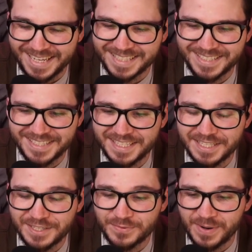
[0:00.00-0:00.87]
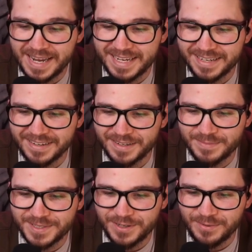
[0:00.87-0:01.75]
Dude, she's just ranking on him
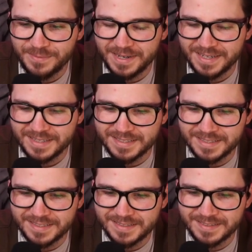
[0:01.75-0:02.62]
so much.